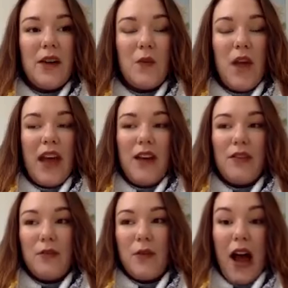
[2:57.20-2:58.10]

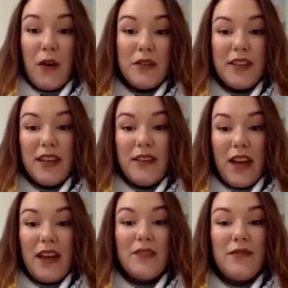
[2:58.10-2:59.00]
way throughout the
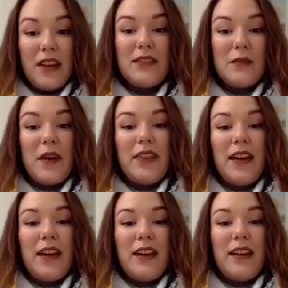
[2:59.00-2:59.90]
event fits
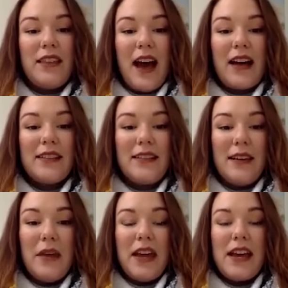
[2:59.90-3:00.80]
within that
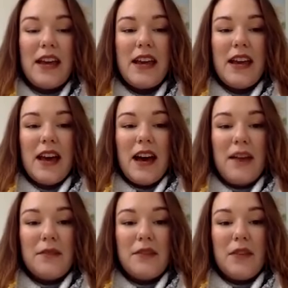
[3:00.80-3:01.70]
theming,
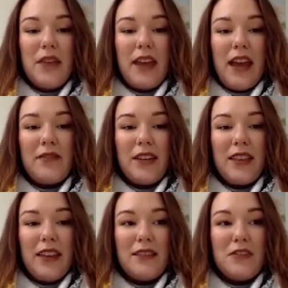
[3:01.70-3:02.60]
so that
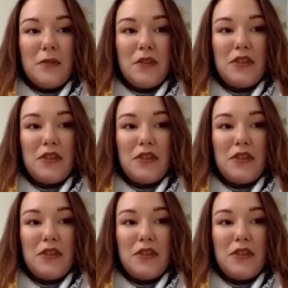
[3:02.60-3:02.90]
everything is super